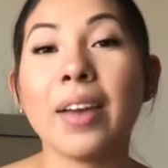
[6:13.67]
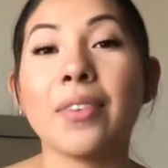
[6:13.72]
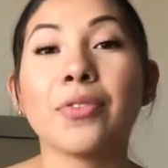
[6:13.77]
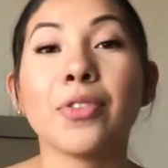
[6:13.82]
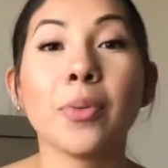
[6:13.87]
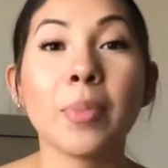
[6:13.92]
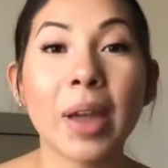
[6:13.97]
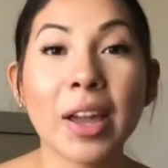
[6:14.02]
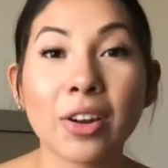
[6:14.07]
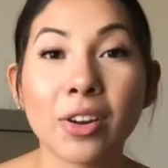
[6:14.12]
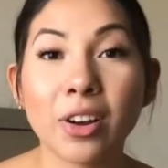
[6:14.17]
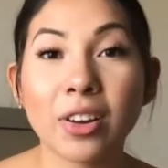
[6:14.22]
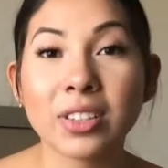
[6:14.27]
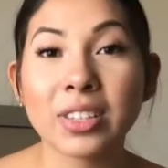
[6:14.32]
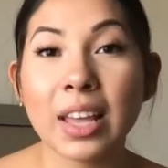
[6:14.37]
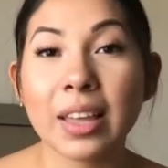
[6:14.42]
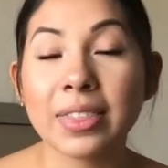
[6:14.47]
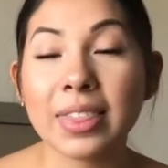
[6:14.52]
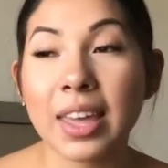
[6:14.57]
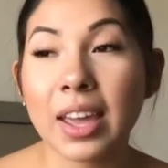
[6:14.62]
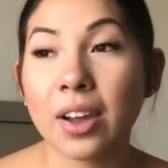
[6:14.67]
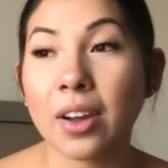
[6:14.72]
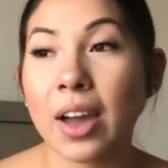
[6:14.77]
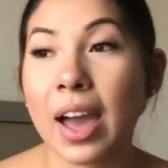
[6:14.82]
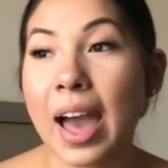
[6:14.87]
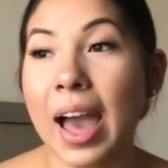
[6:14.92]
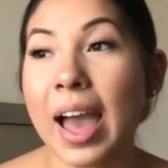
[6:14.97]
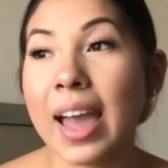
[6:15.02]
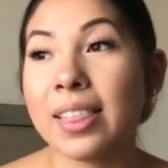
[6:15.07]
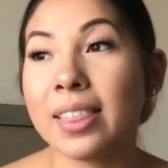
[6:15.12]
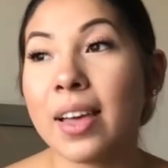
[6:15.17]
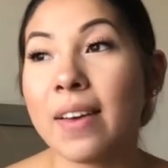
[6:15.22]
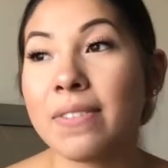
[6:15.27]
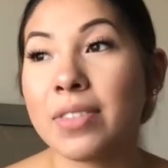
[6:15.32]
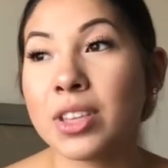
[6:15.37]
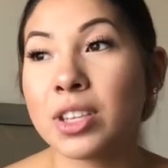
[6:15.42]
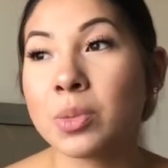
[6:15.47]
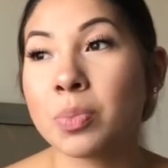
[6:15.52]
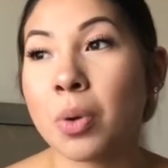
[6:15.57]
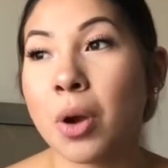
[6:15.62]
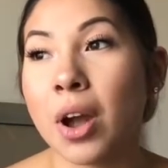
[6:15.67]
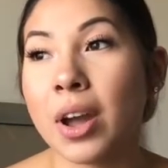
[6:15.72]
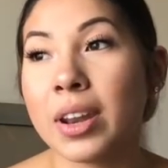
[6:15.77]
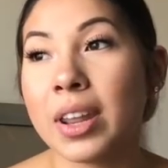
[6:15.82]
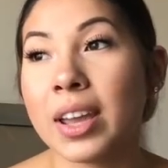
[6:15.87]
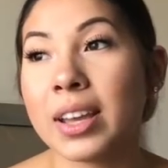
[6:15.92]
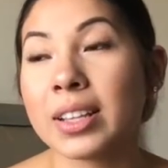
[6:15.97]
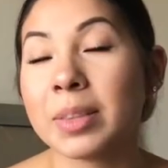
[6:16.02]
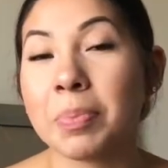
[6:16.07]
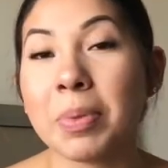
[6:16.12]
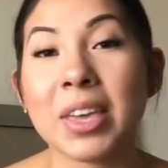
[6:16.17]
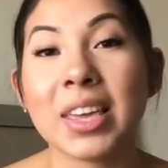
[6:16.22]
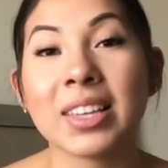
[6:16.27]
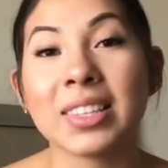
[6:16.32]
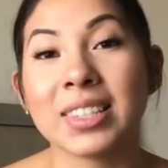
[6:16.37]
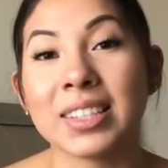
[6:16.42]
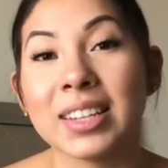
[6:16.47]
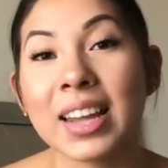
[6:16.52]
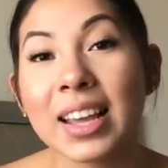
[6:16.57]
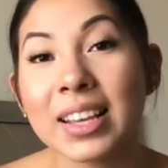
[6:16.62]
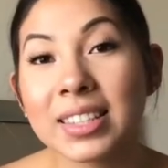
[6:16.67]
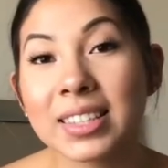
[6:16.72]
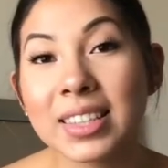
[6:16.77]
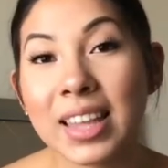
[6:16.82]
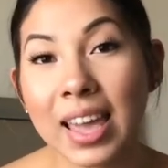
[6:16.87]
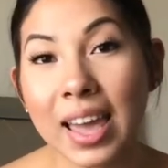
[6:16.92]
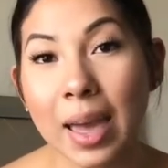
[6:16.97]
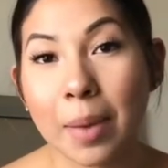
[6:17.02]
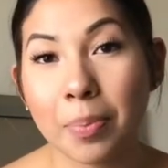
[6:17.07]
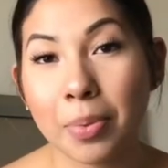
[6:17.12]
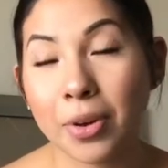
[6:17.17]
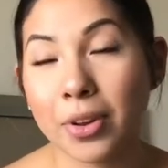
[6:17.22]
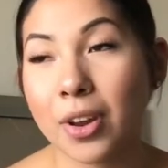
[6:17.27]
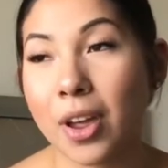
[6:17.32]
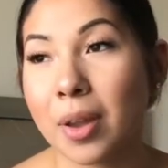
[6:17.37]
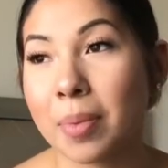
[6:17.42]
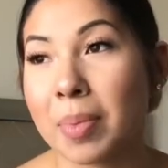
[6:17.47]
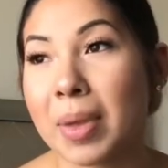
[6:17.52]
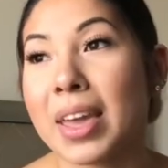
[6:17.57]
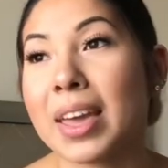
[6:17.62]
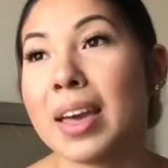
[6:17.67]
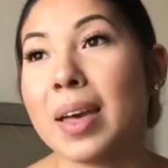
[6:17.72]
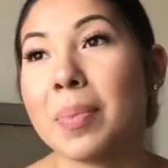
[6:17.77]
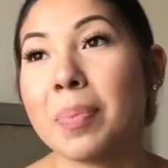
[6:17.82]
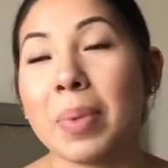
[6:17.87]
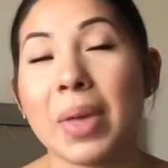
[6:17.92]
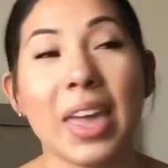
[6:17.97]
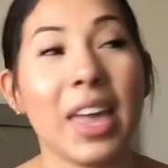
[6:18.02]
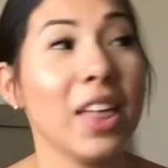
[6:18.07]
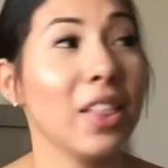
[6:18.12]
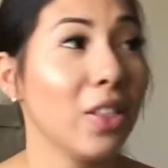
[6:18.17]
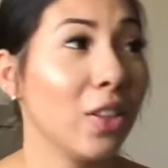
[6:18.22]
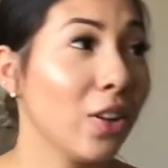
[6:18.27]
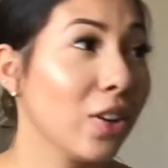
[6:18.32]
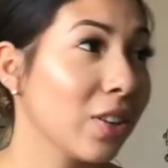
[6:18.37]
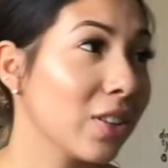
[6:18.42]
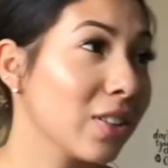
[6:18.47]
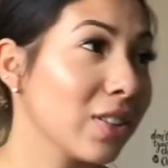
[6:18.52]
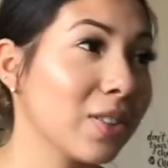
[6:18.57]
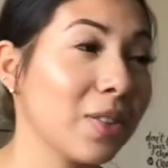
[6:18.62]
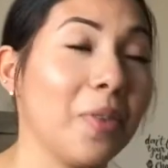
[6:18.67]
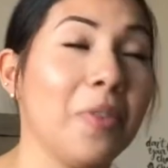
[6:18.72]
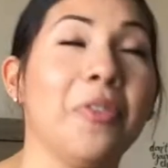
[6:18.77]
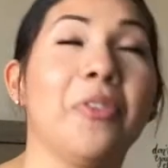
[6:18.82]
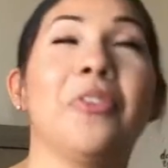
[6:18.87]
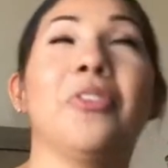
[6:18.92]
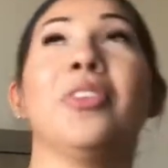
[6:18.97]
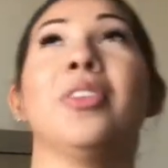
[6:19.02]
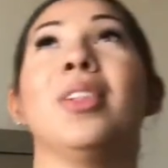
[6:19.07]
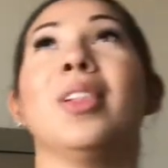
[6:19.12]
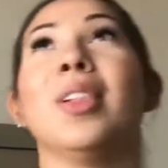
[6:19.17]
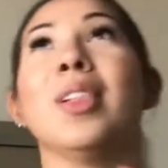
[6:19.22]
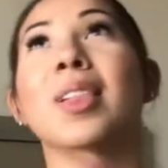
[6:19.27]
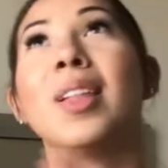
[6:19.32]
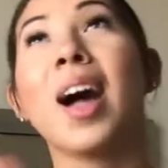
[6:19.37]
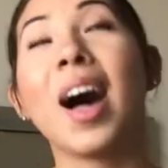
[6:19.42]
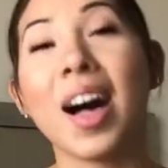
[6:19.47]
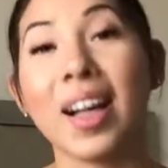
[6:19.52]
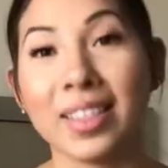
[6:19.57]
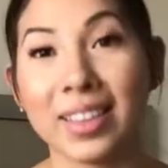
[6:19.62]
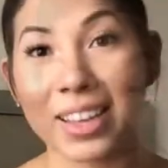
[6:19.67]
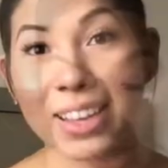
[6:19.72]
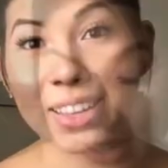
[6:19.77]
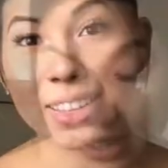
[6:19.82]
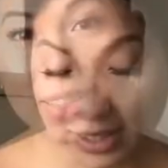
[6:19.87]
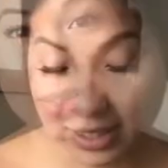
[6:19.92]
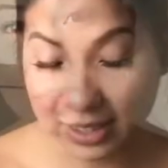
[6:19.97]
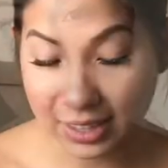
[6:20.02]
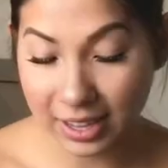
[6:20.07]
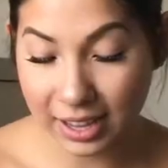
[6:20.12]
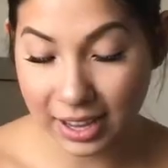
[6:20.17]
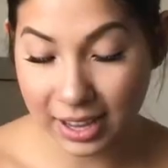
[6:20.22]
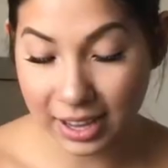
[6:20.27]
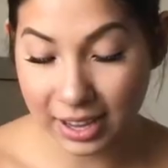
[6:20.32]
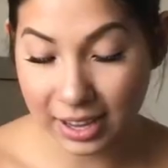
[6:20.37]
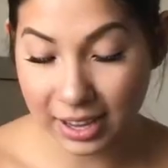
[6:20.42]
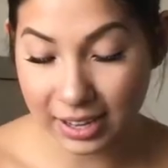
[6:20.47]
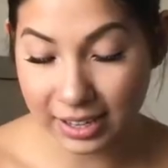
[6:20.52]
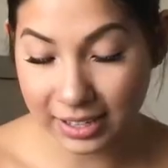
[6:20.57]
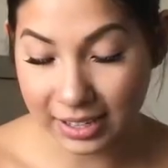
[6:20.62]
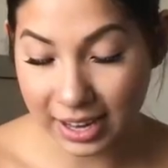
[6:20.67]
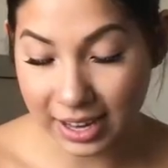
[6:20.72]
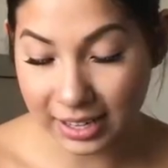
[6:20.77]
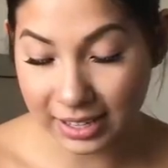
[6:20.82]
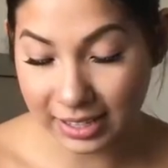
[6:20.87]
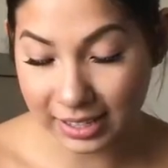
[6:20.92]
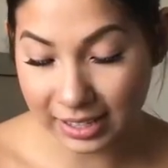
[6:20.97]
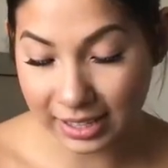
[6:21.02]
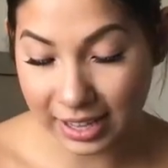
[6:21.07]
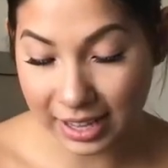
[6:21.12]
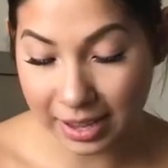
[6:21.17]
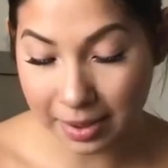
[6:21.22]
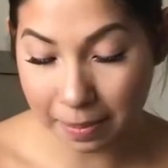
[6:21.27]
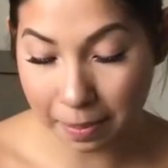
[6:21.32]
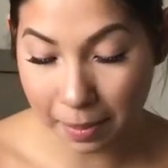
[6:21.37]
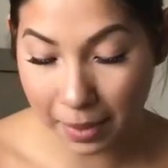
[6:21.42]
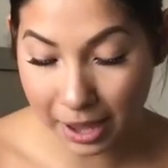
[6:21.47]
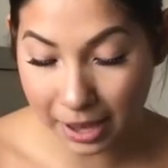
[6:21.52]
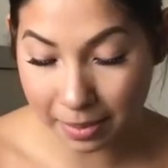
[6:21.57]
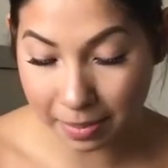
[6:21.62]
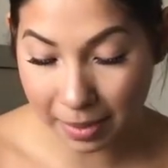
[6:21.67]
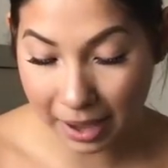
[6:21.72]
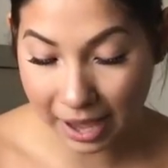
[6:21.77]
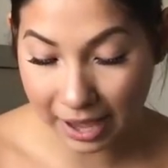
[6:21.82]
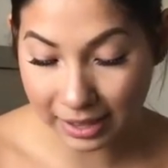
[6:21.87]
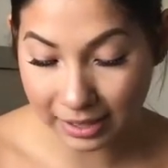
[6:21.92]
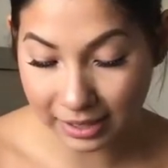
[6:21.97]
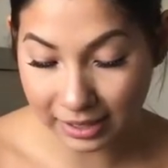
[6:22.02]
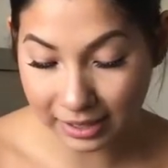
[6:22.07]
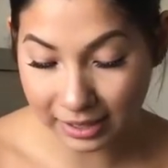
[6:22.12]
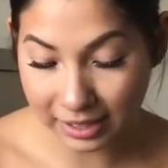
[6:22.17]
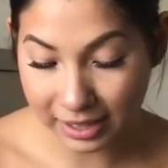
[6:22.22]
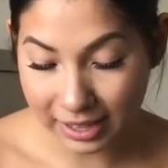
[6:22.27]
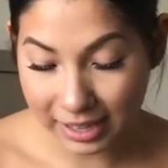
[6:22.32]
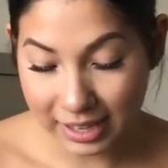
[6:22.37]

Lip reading: For my girls out there, I love this product because the next day I put on makeup, it looks flawless. The Dead Sea Mud Mask